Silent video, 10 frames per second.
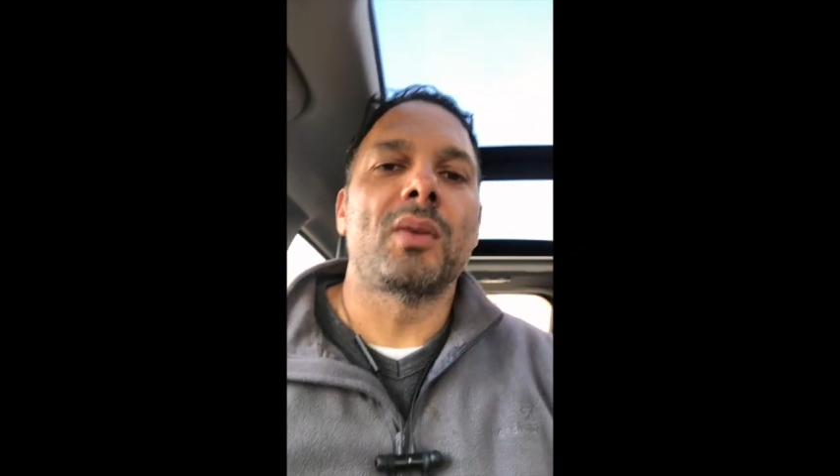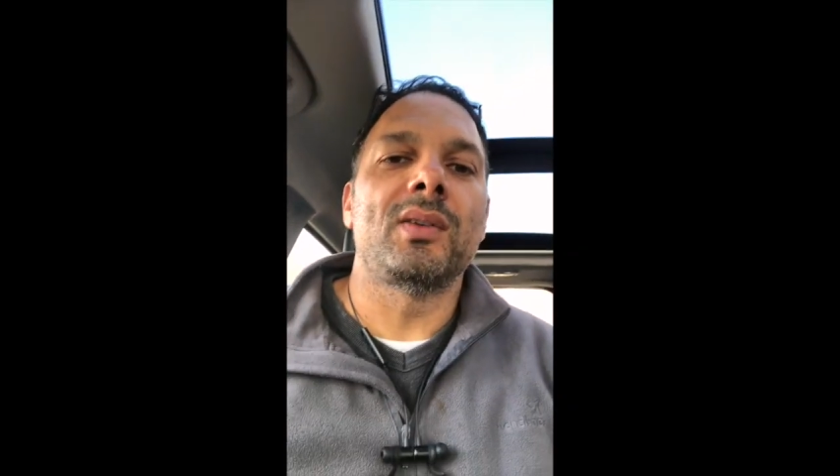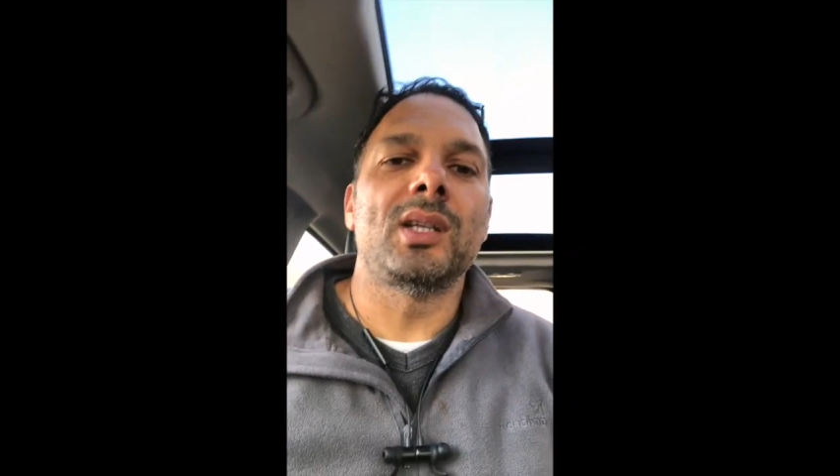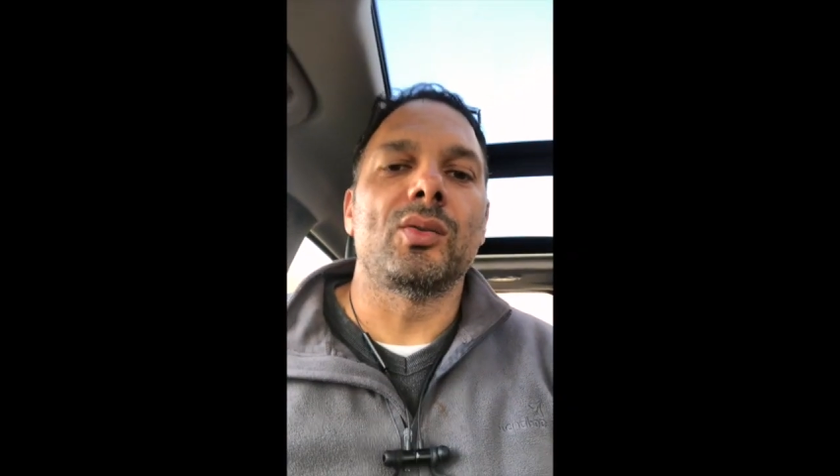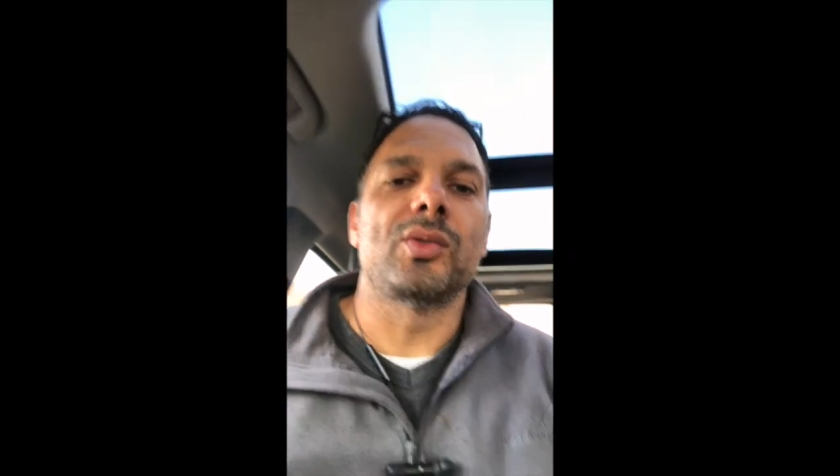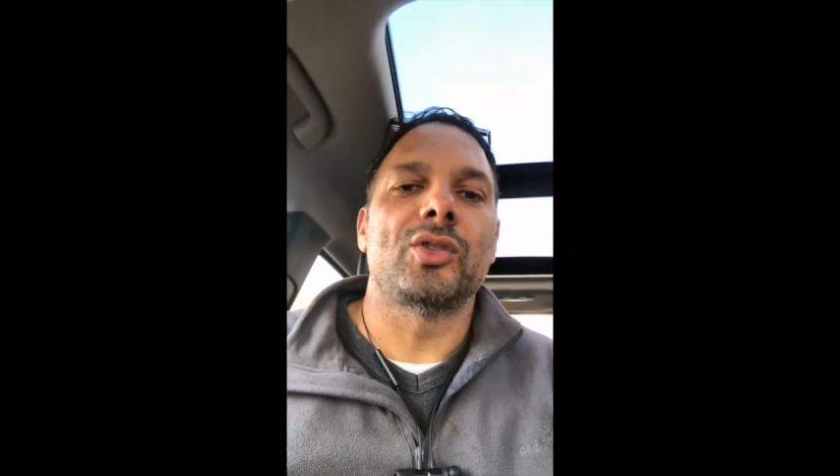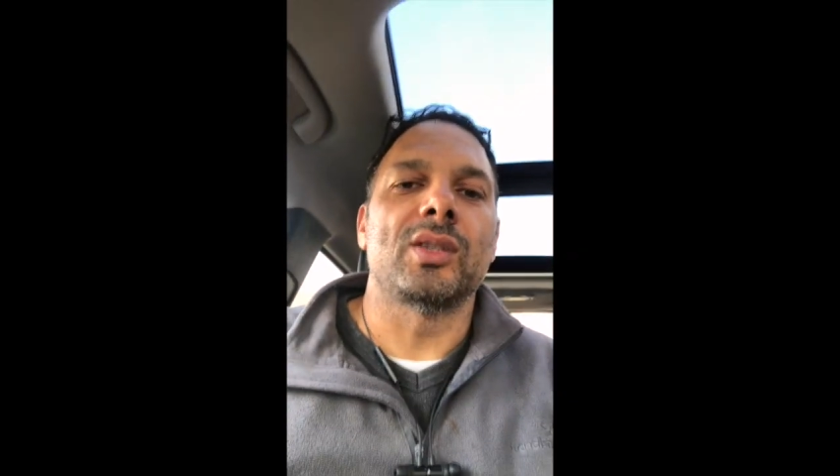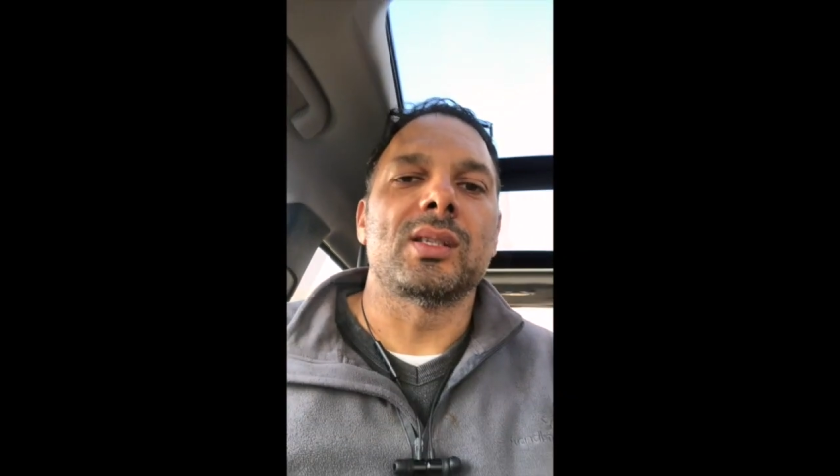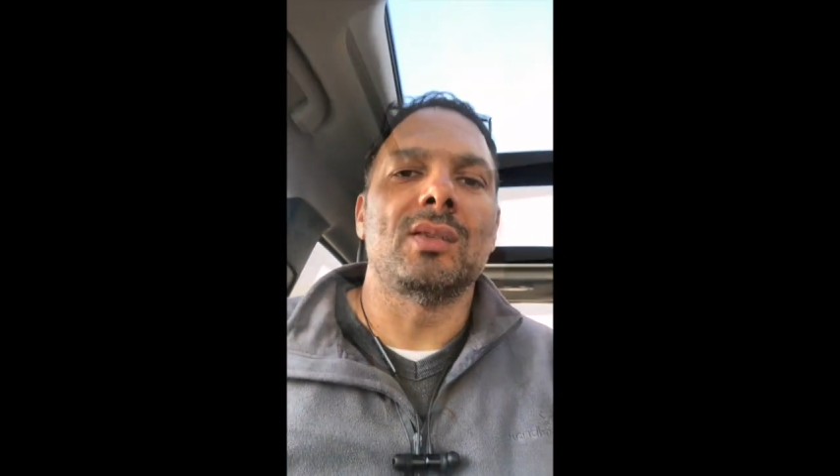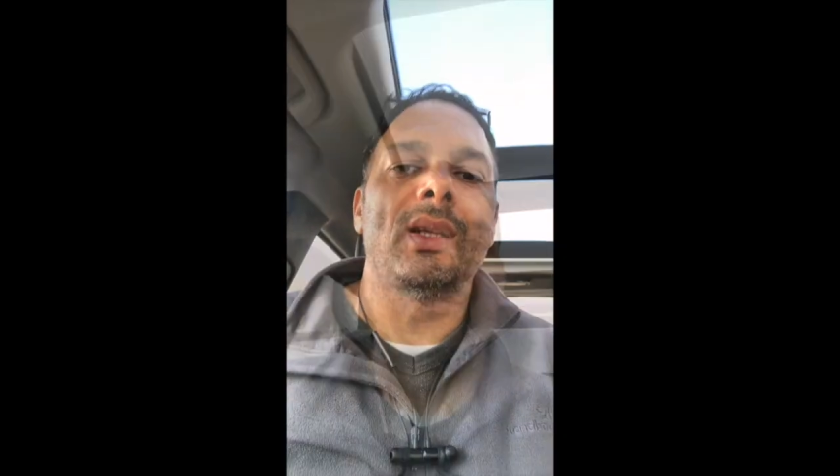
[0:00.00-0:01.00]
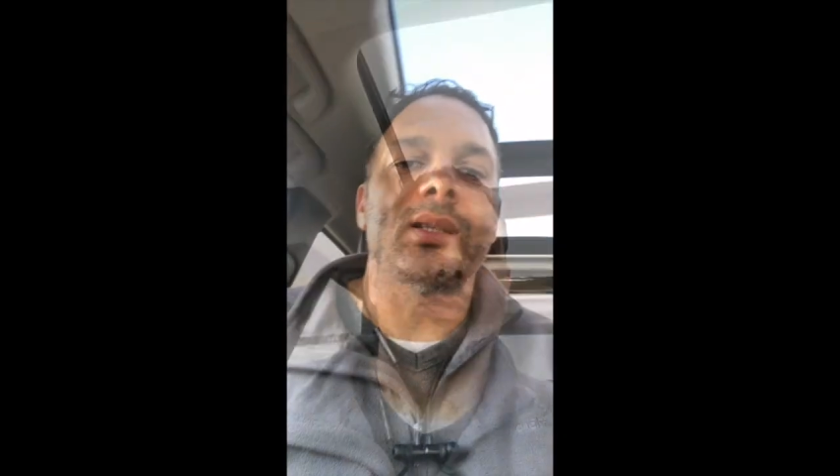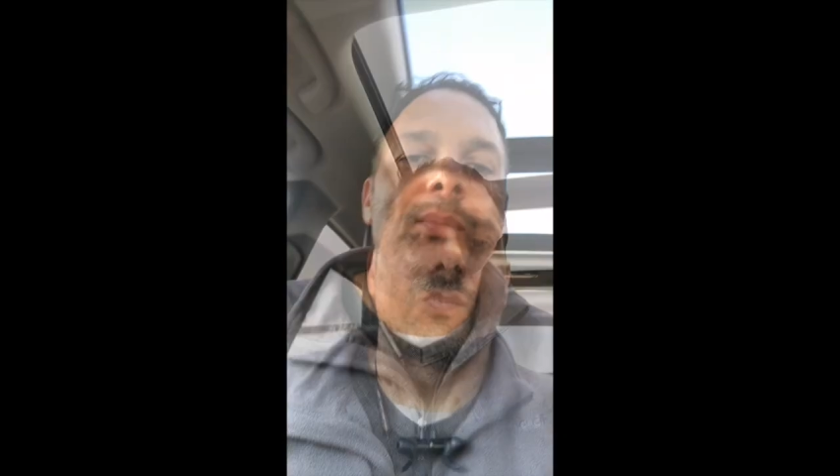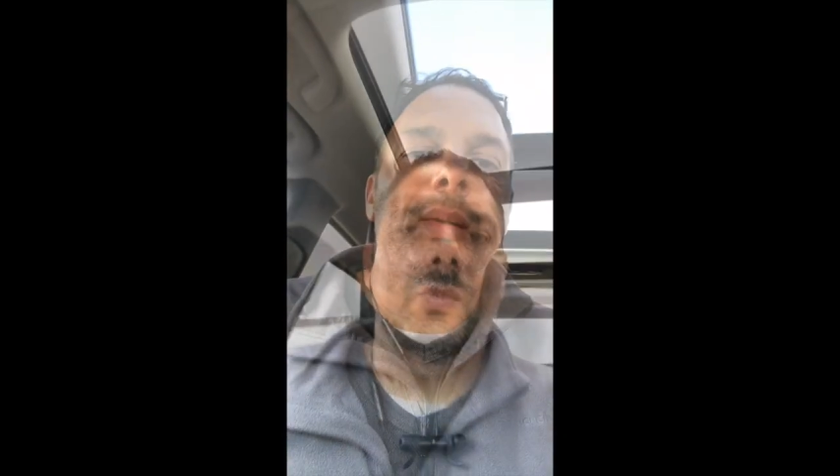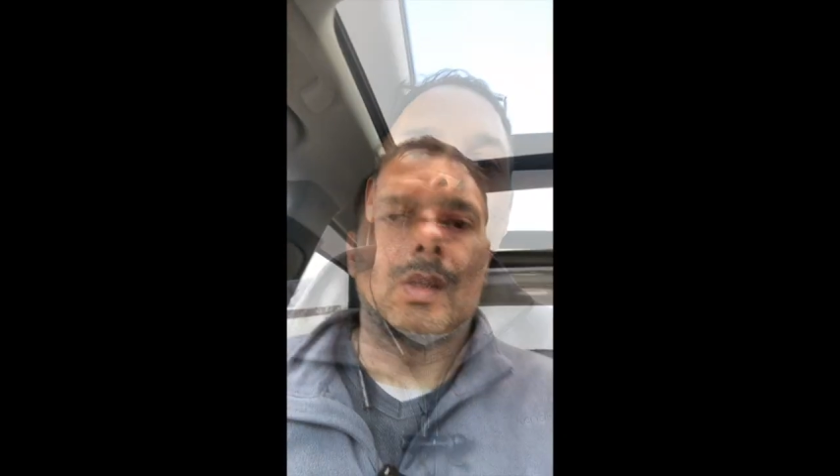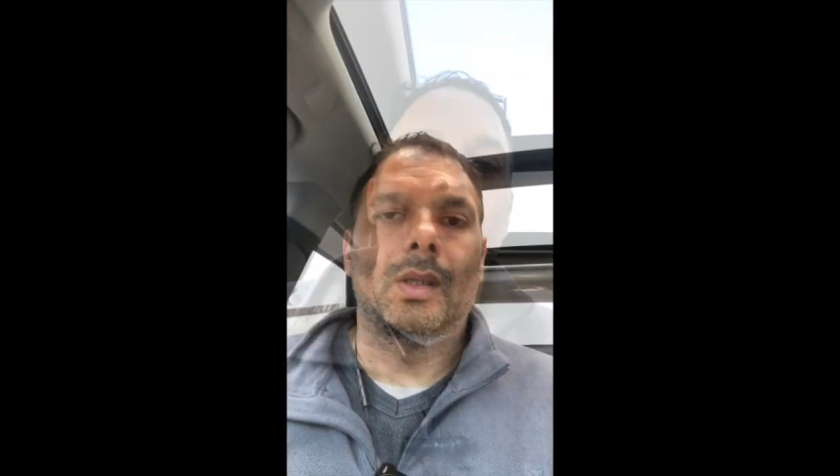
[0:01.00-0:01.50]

videos. Cheers, see you later, bye.